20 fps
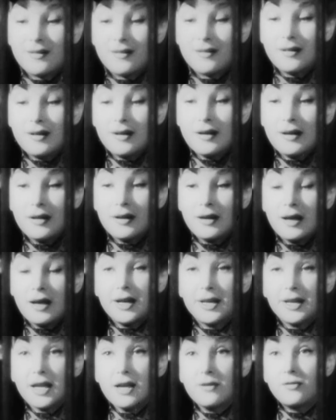to learn about
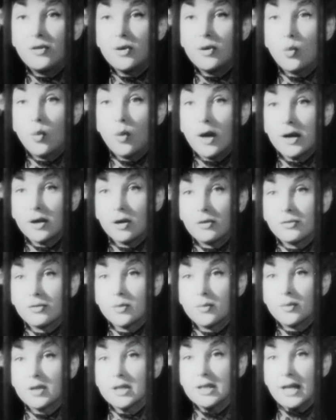
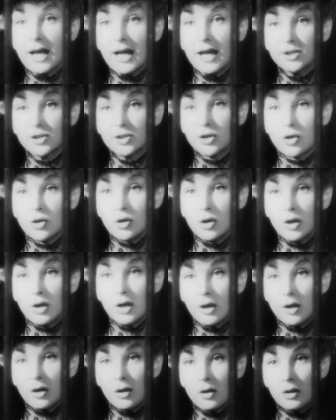comedy writing and
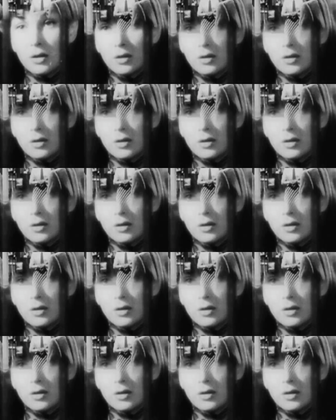about